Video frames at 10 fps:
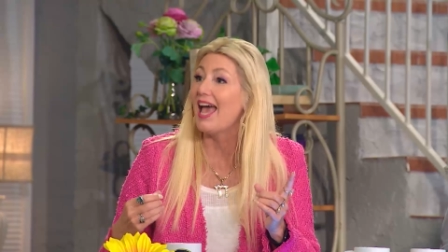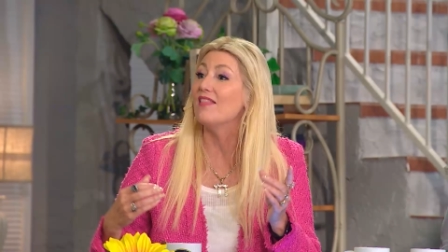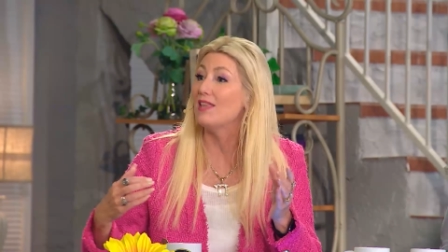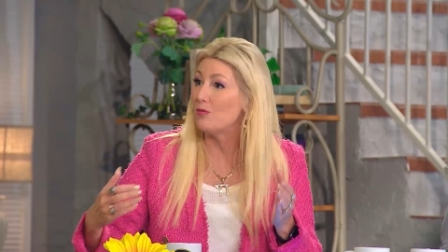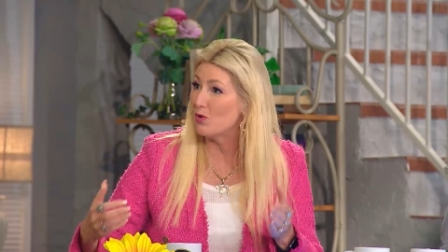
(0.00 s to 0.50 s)

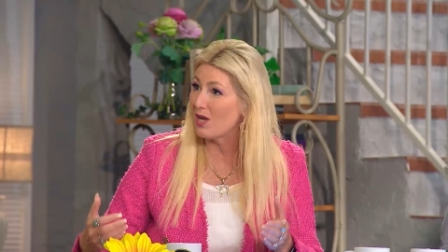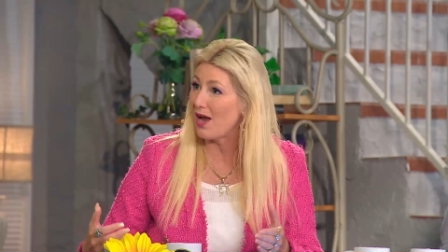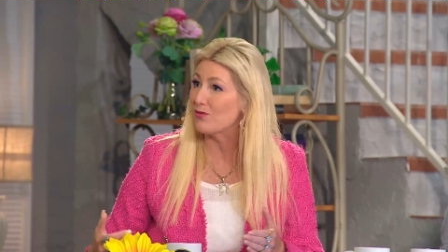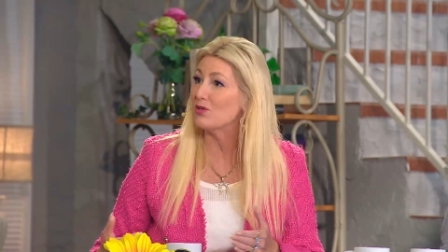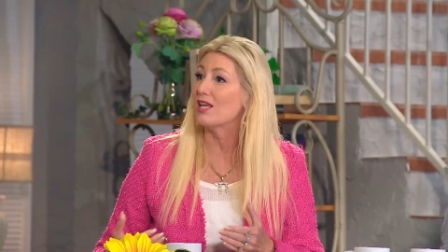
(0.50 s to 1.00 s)
And then we'll
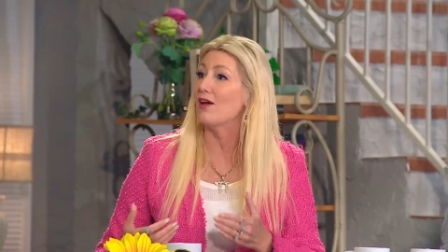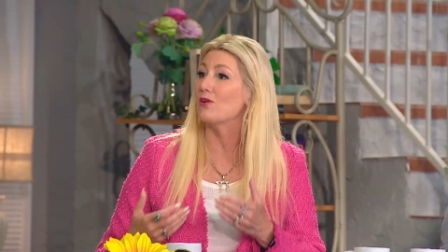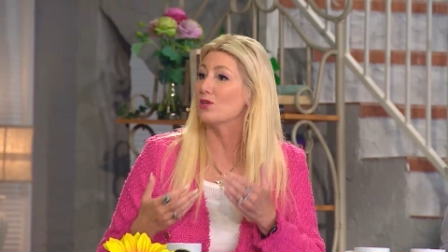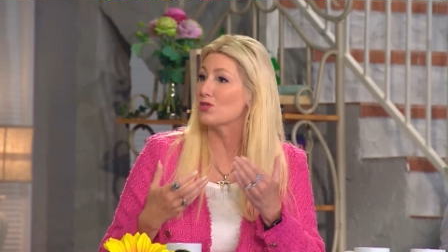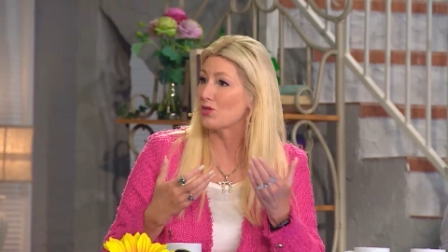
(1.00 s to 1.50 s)
gather
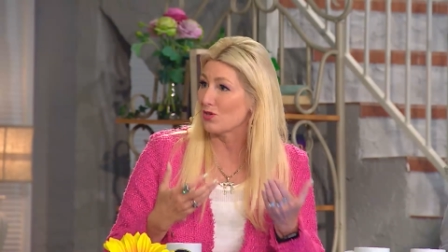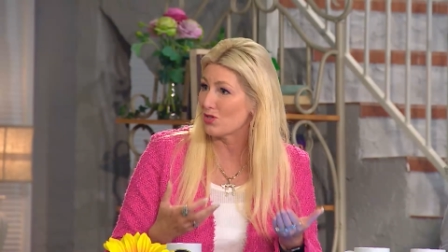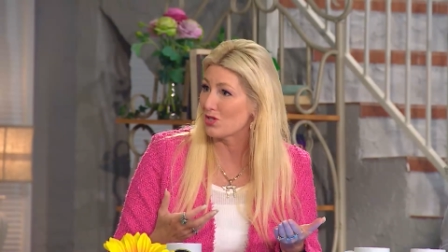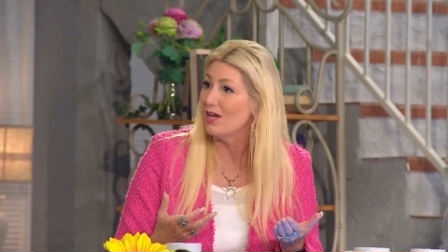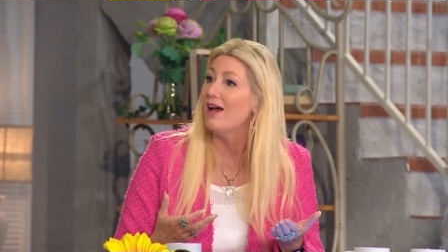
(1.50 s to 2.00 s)
together at
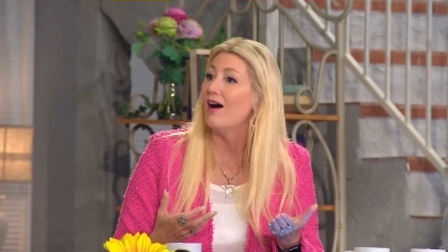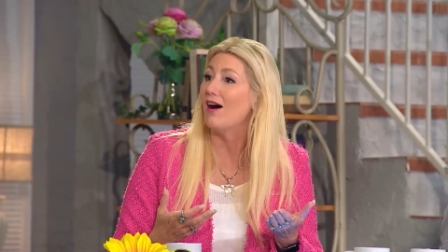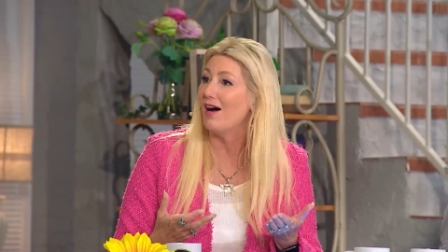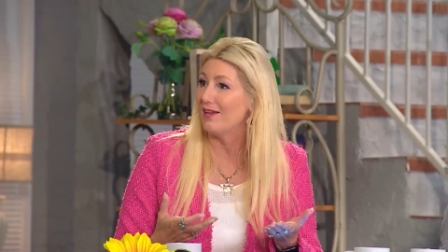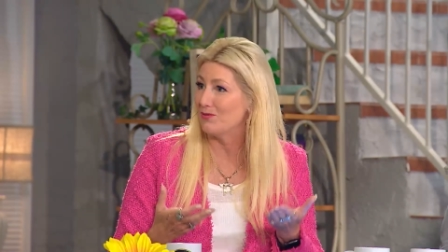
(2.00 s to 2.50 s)
church
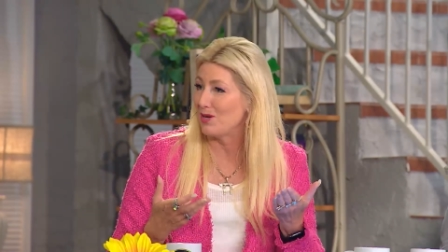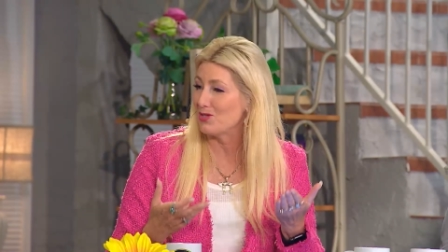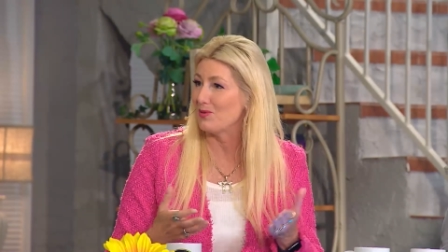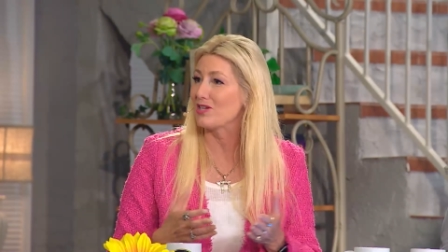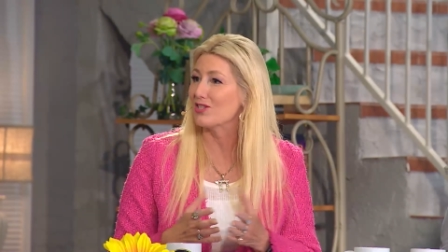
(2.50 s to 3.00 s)
on
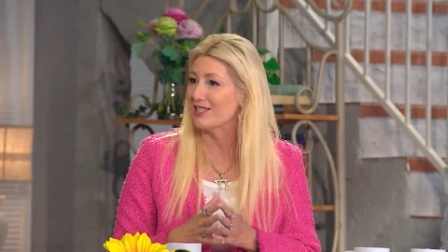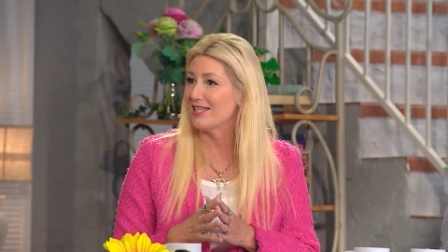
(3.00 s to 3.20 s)
Resurrection